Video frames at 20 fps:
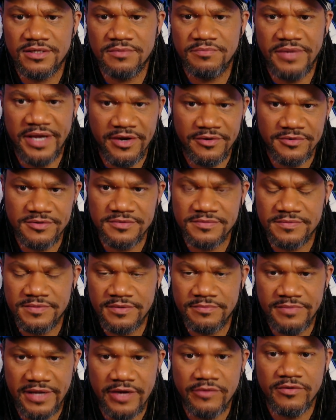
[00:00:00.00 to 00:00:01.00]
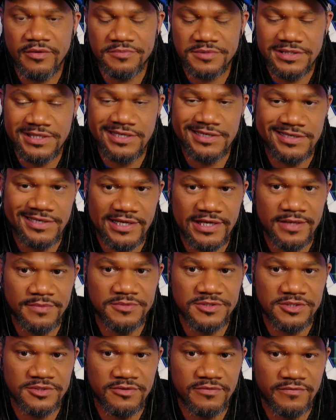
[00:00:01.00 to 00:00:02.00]
the bankruptcy
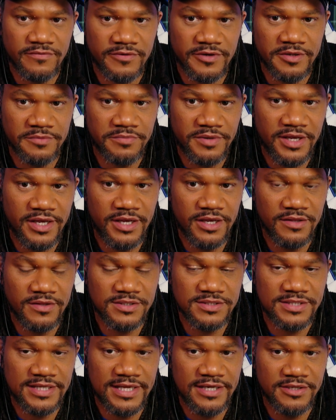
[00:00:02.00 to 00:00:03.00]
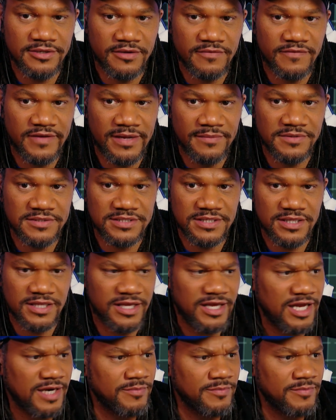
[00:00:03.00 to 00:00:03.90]
claims to avoid paying the Sandy Hook families that they